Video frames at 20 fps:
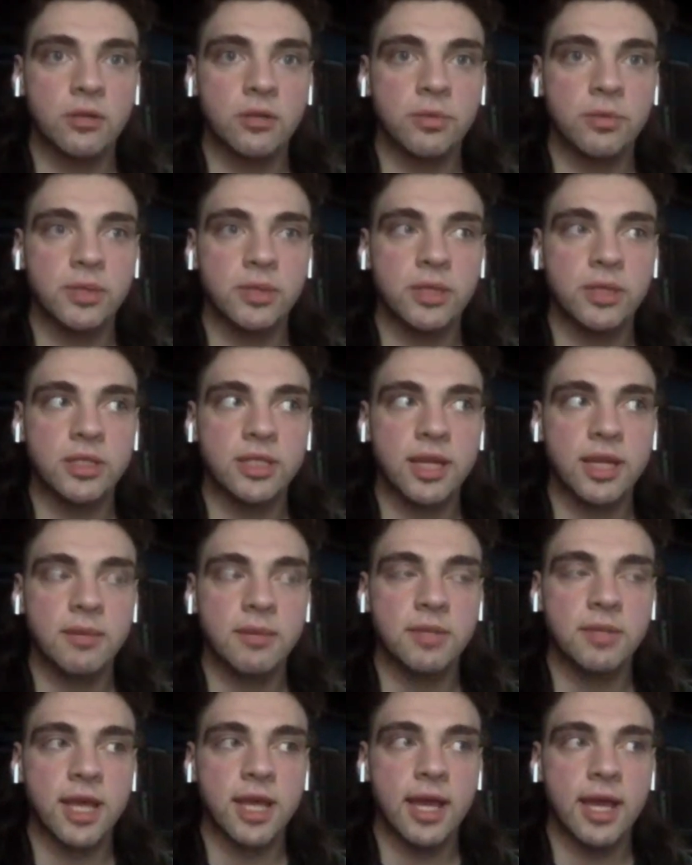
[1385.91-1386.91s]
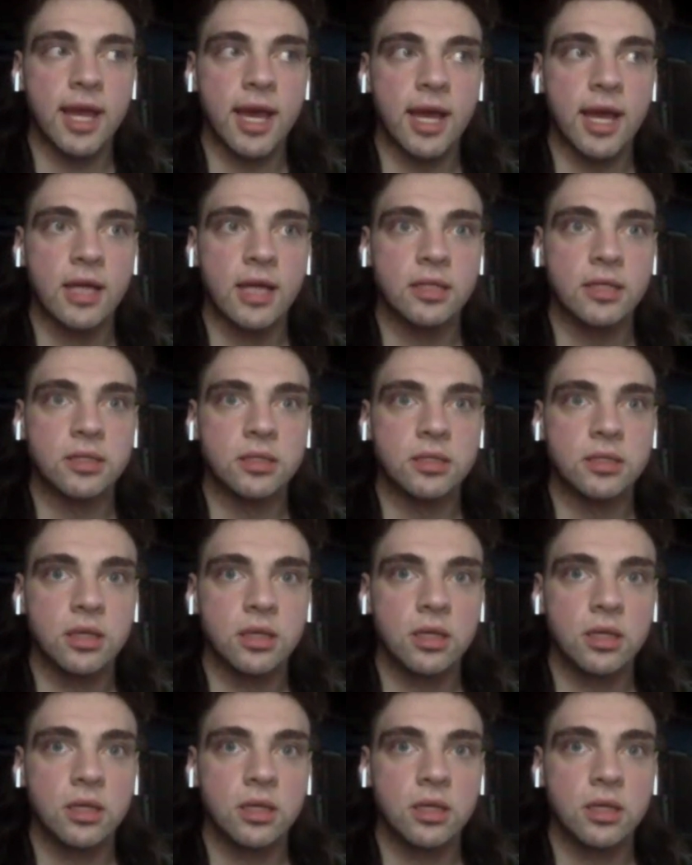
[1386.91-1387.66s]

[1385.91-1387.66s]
It'll be the same day as